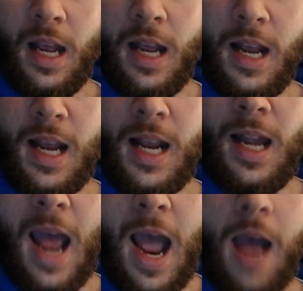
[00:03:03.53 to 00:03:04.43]
A.
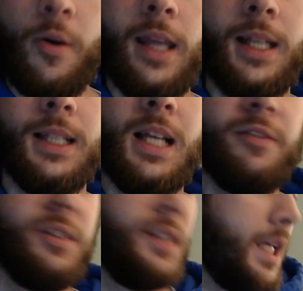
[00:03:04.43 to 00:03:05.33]
Now
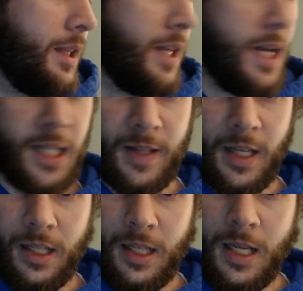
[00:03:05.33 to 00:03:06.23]
811 they land on
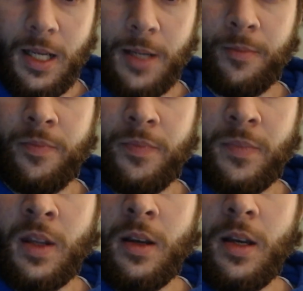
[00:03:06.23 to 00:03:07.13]
that E.
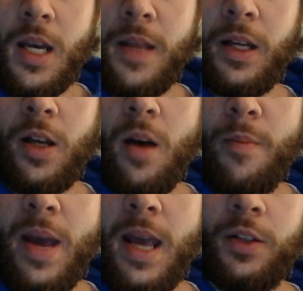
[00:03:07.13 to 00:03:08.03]
And they come
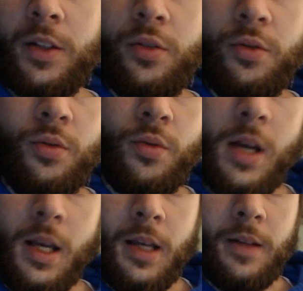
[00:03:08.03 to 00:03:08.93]
back
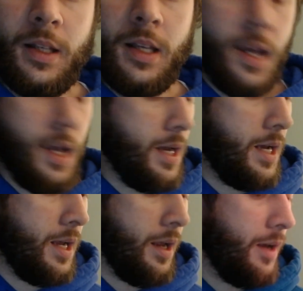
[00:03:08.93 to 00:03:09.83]
to the
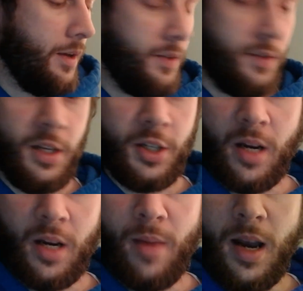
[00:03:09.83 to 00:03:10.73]
A, C
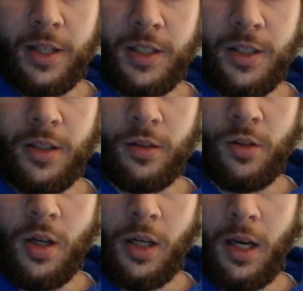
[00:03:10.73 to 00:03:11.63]
sharp minor,
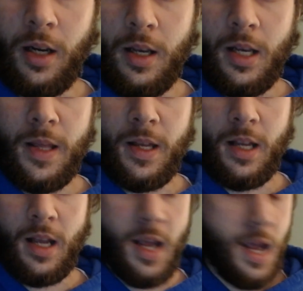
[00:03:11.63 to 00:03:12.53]
look, and then
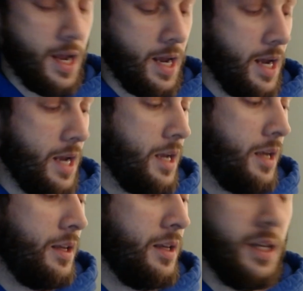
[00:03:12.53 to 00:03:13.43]
A,
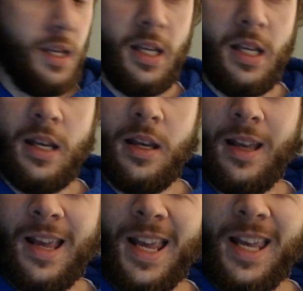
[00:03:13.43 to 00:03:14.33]
E,
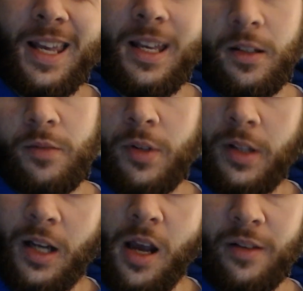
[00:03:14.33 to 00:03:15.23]
A is where they're
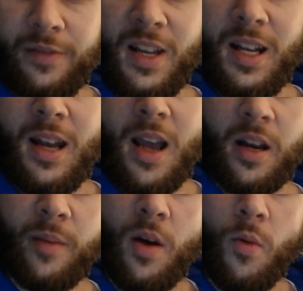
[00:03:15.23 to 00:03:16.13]
kind of fading out
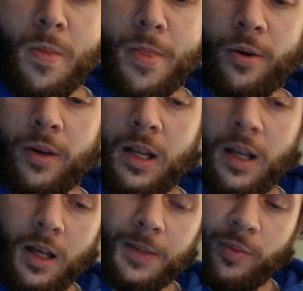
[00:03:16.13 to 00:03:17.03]
about 130.
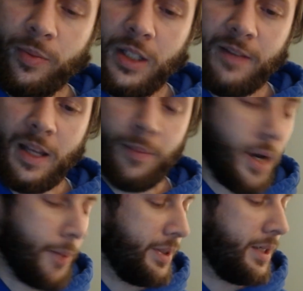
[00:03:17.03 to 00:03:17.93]
Do believe they
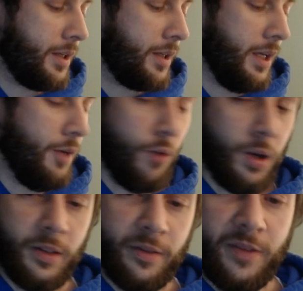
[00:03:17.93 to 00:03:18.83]
probably hit a
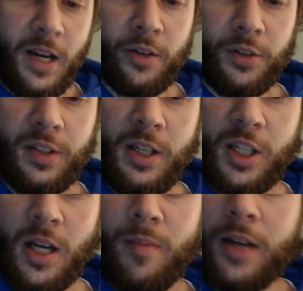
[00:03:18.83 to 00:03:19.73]
one final C
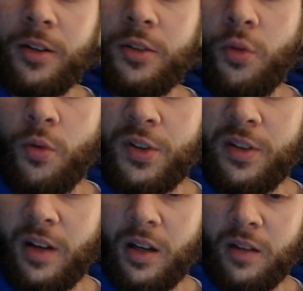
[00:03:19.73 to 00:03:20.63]
sharp minor towards the
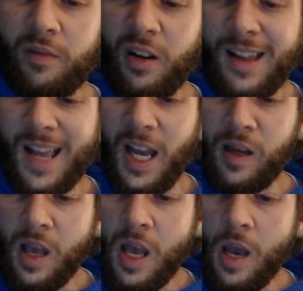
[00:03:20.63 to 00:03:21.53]
very, very
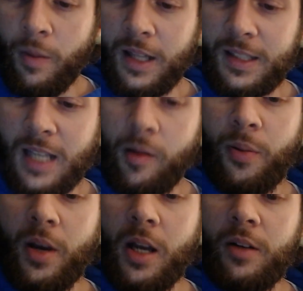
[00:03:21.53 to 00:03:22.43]
end. By that time you're
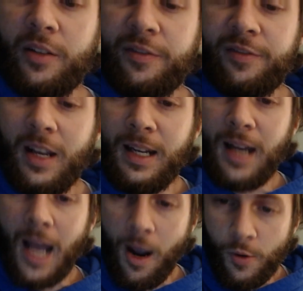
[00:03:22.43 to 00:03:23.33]
probably really fading
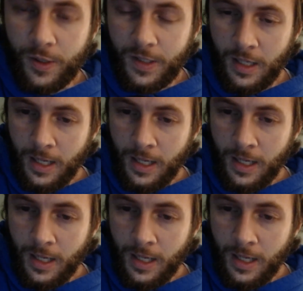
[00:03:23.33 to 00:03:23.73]
out.